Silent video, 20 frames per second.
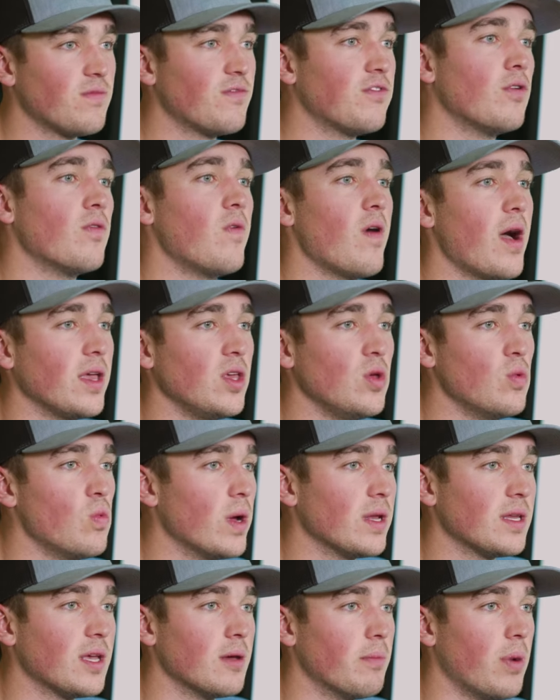full value
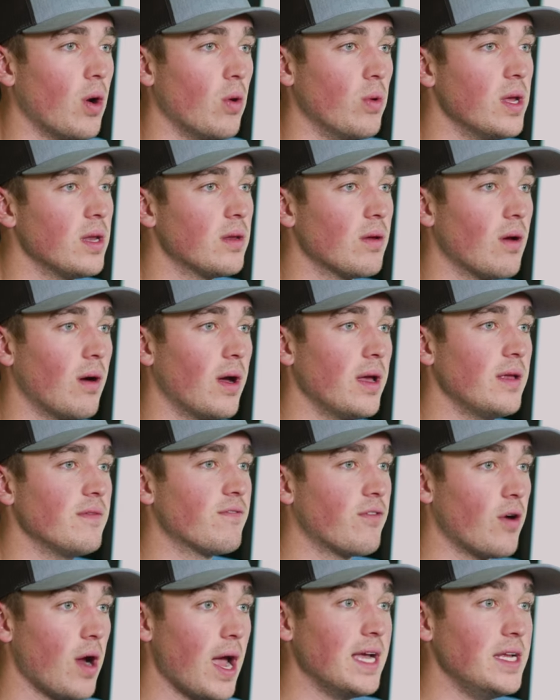win component, all right,
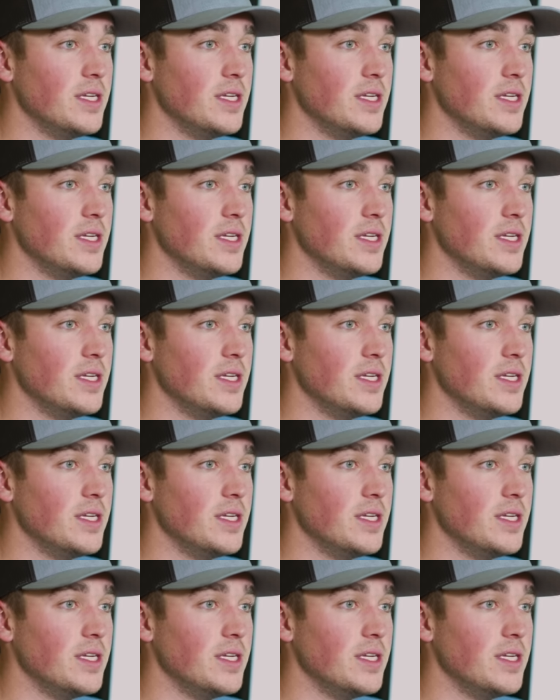for